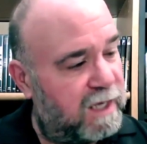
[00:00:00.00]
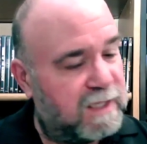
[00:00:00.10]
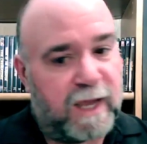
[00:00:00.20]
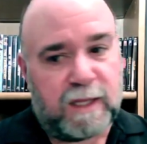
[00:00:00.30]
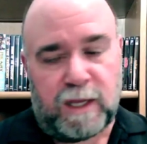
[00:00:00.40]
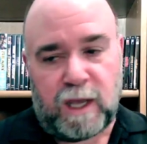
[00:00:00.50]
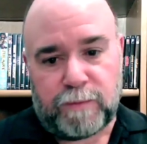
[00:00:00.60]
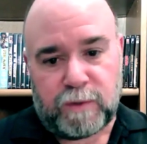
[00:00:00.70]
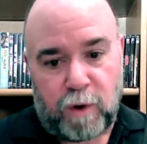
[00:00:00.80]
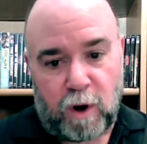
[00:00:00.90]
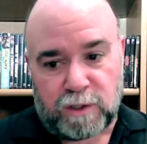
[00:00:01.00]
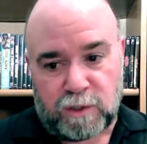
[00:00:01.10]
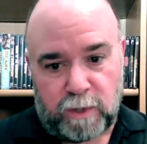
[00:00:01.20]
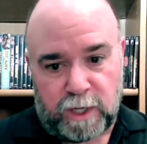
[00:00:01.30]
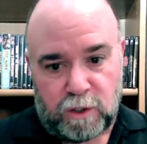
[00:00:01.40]
exactly up to par to
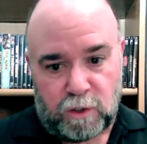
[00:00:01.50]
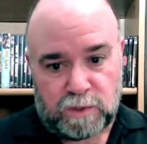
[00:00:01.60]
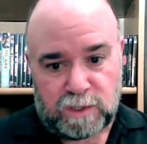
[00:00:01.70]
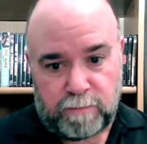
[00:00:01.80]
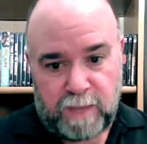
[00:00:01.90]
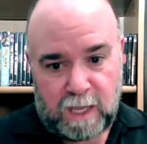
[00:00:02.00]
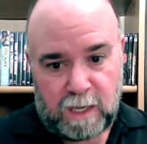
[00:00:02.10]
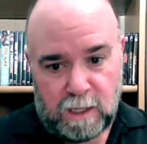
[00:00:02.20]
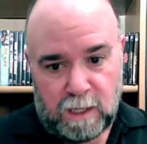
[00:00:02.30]
what it used to be.